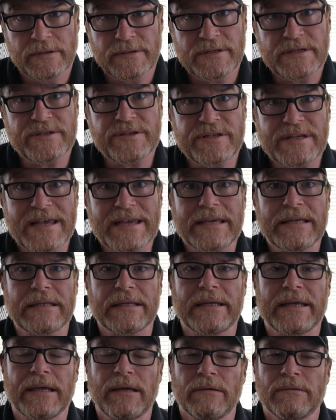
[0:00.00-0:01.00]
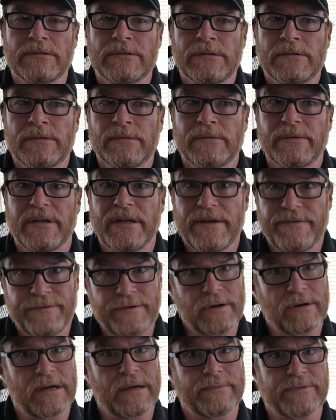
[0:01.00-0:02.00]
Then, secondly, if
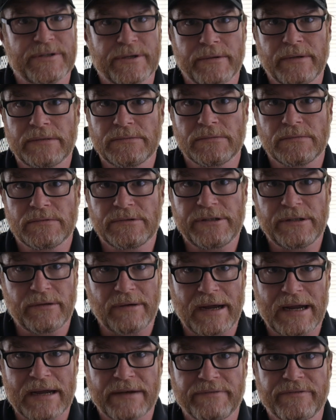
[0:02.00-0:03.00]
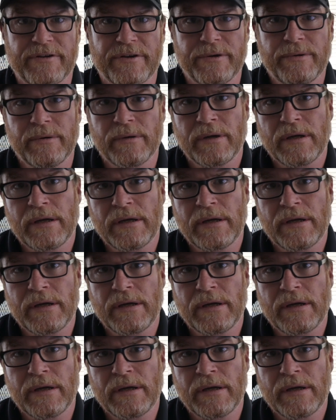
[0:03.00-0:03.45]
you're up to it, you don't have to